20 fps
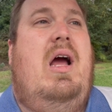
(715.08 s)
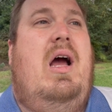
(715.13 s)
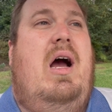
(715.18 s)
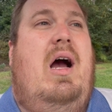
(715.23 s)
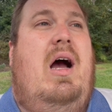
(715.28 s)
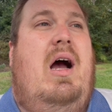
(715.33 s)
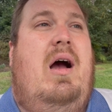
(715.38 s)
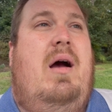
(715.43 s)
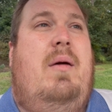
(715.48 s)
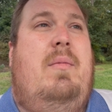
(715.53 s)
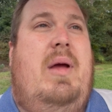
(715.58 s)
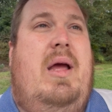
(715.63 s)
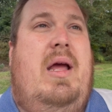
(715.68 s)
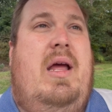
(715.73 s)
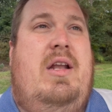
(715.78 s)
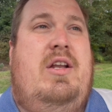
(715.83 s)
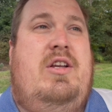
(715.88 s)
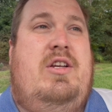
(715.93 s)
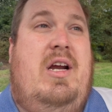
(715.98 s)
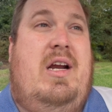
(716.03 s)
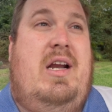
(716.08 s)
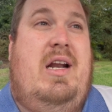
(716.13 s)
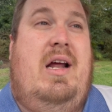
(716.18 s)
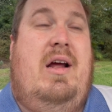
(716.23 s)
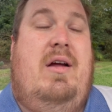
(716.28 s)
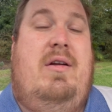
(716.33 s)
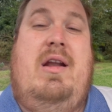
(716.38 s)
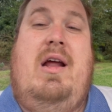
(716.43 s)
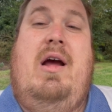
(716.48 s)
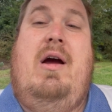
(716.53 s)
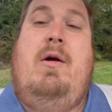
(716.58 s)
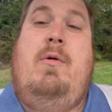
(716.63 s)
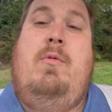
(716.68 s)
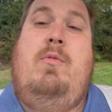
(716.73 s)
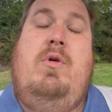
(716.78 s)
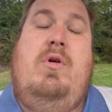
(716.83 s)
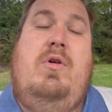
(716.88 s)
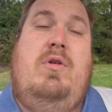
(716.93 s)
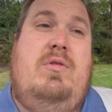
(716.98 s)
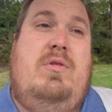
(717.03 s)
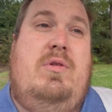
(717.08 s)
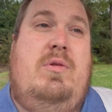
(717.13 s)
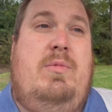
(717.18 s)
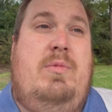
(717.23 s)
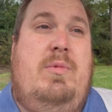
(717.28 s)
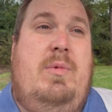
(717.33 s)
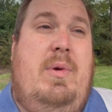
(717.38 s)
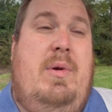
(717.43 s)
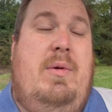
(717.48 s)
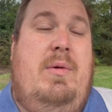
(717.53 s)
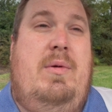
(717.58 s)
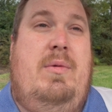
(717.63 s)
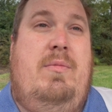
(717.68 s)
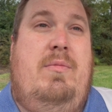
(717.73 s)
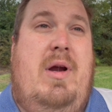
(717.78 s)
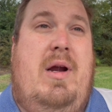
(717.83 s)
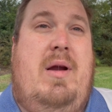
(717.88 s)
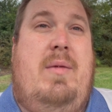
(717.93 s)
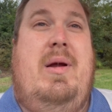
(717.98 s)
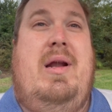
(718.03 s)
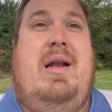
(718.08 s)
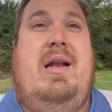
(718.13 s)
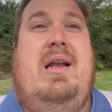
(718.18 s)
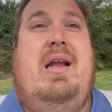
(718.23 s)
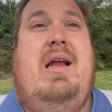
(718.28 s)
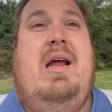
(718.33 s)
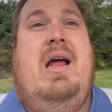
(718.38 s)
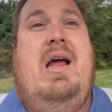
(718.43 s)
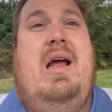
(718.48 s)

And check it out. Now I will recommend,